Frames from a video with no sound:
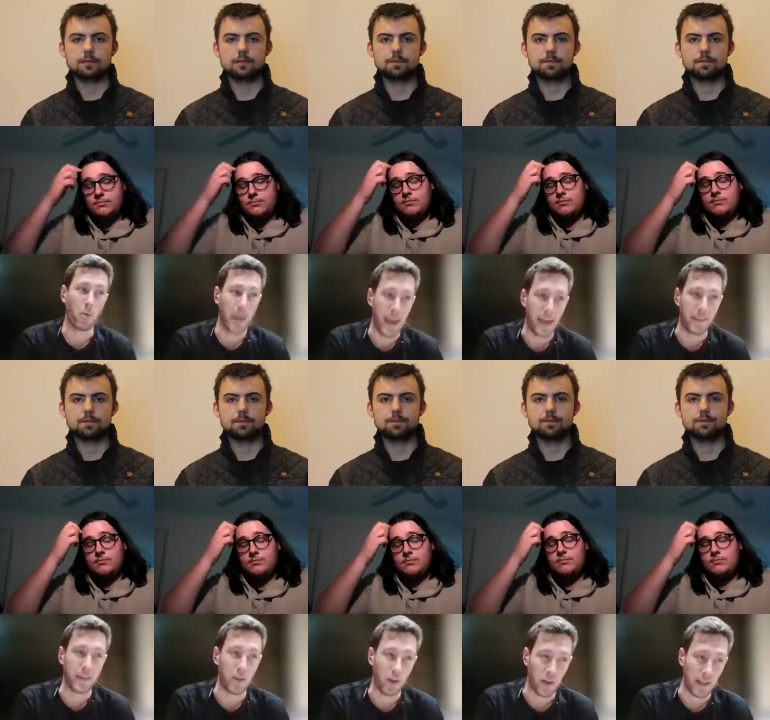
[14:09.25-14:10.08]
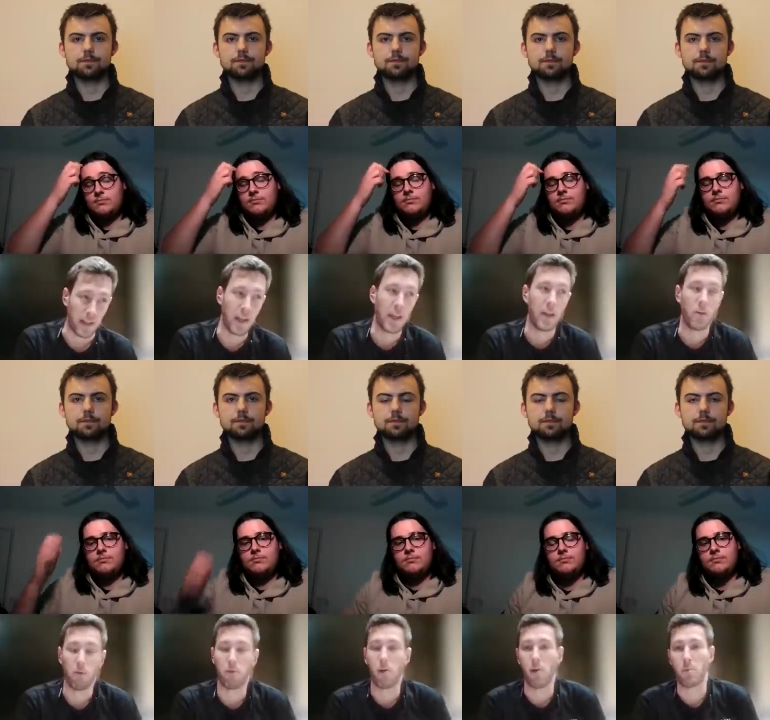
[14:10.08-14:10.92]
Speaker 1: count that you're going to get and also
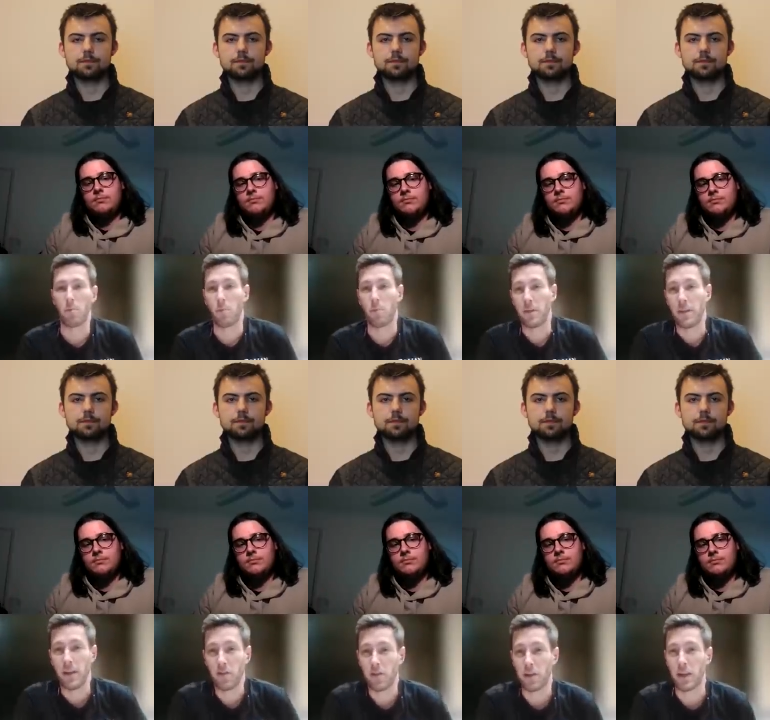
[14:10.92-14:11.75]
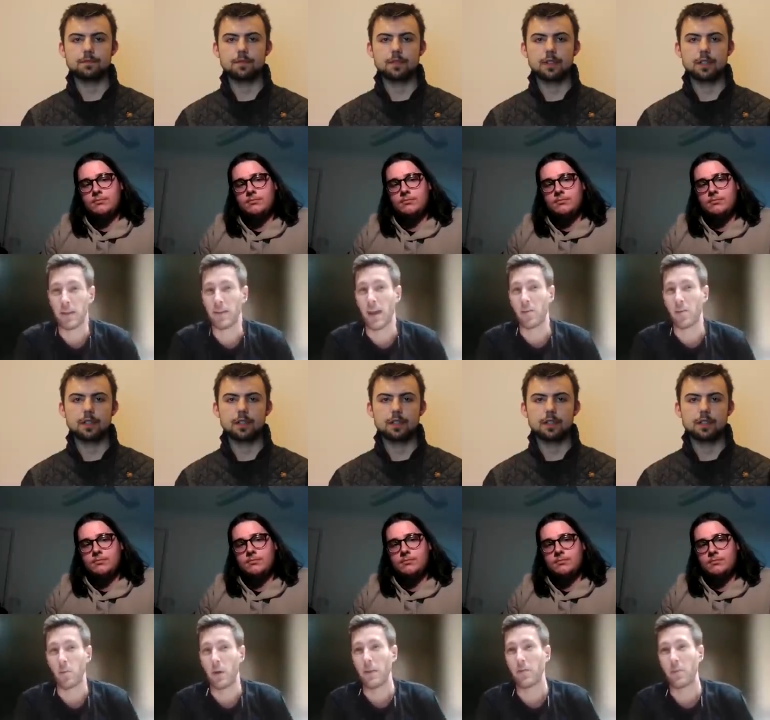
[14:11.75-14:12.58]
potentially it takes away
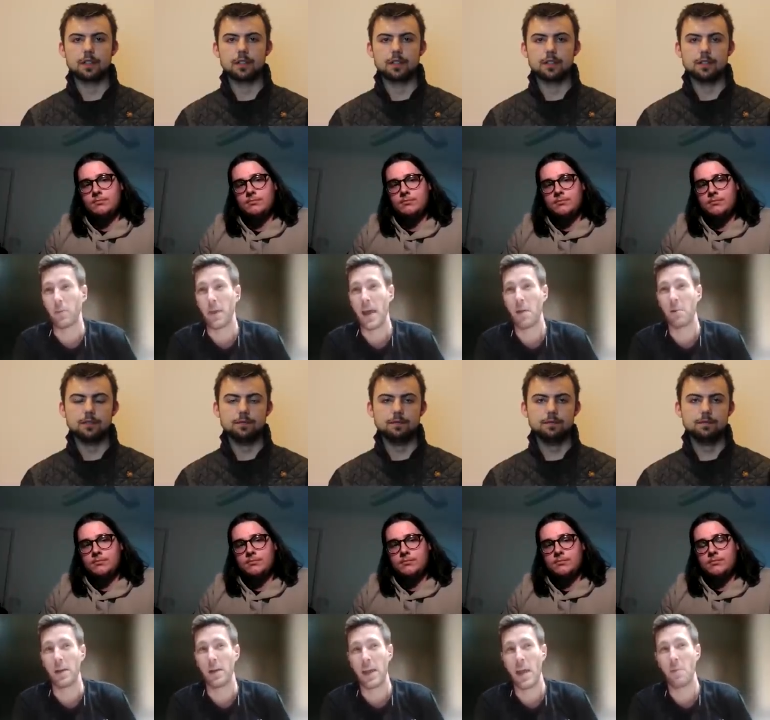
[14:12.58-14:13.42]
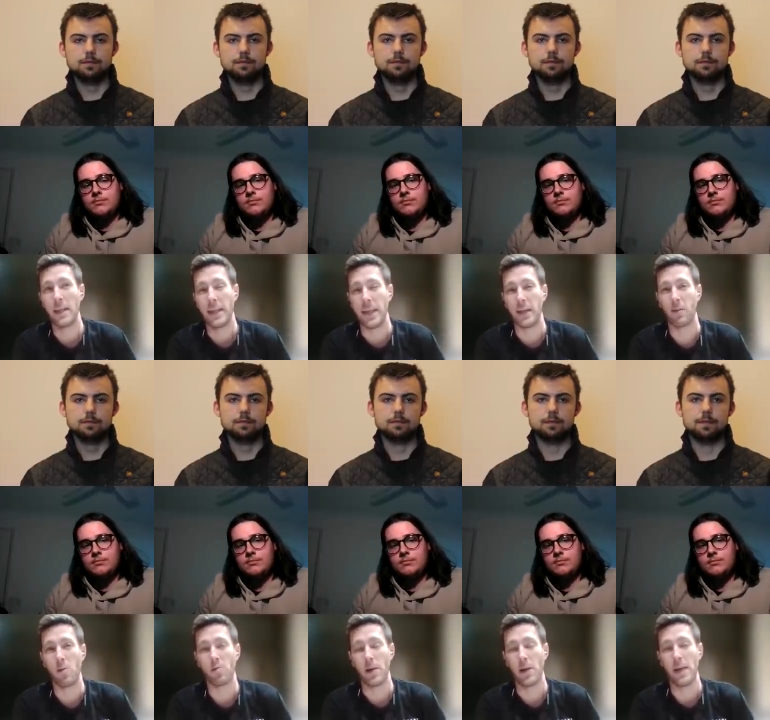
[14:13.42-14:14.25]
from how mon- how many heroes or
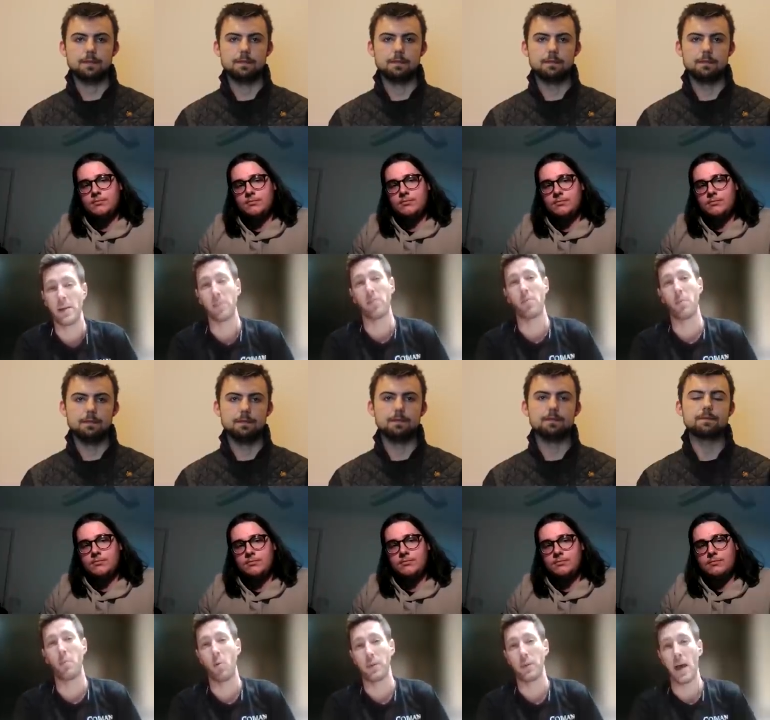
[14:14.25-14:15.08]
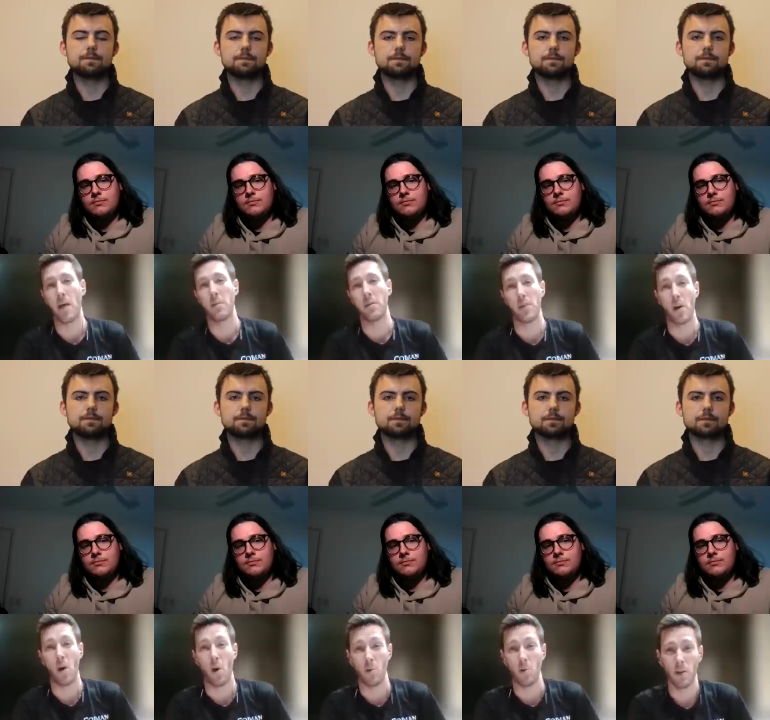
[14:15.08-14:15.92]
how you can support the
Speaker 2: army as a whole.
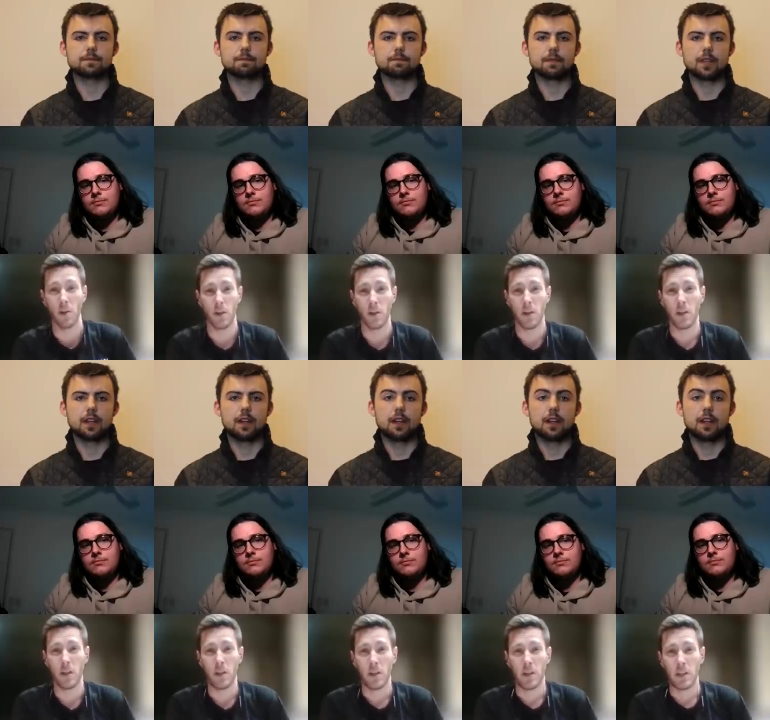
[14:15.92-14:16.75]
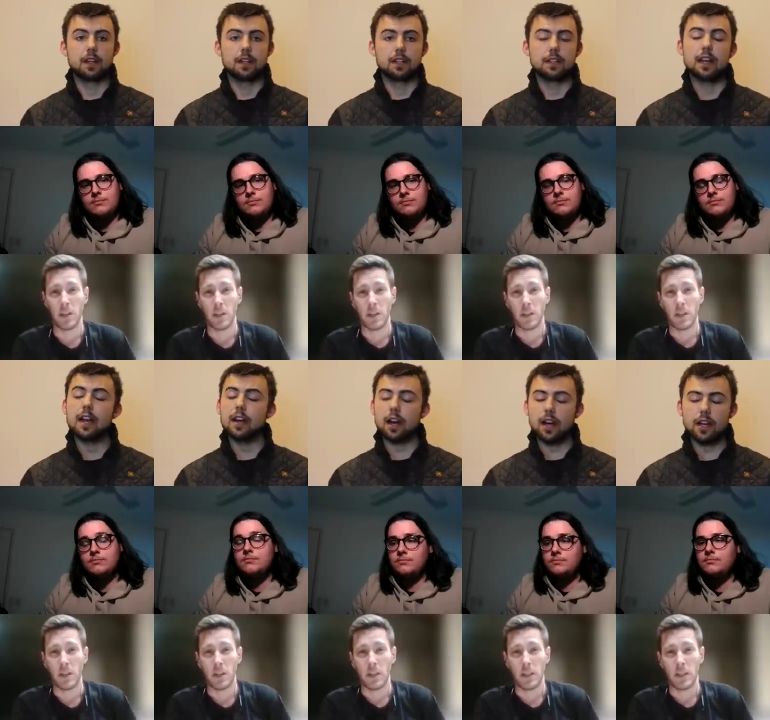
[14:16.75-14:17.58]

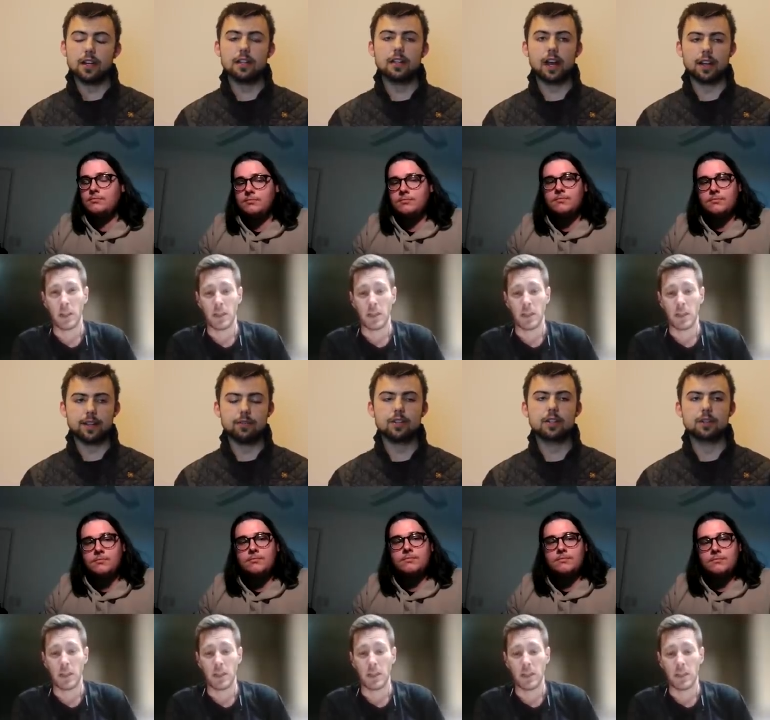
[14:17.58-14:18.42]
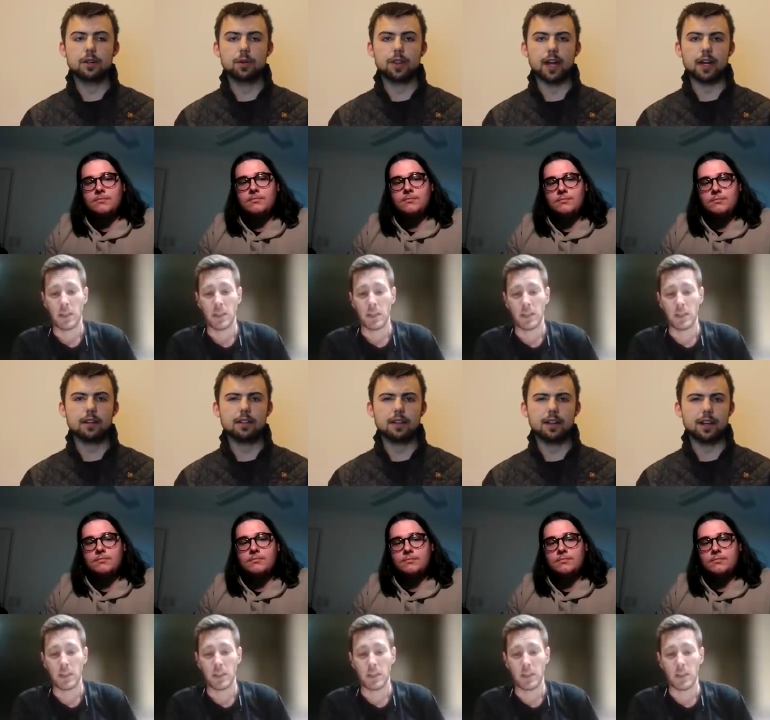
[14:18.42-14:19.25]
Yeah, I I definitely agree with that.
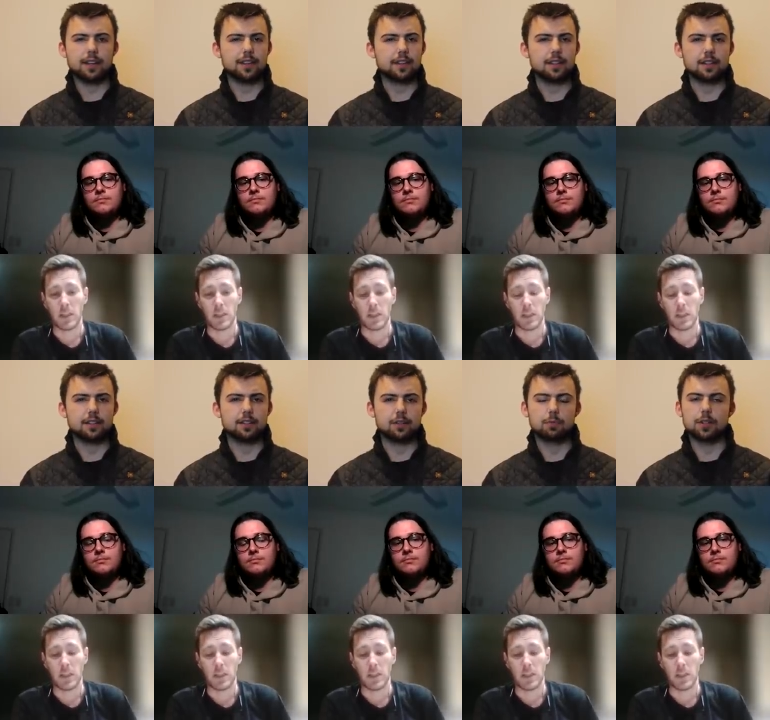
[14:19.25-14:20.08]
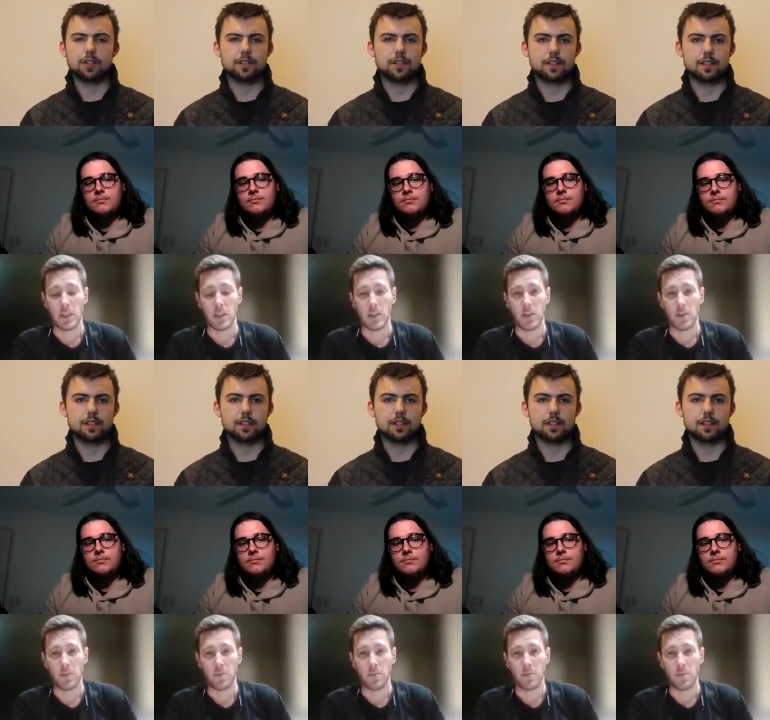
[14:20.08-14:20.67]
I think that the ballista is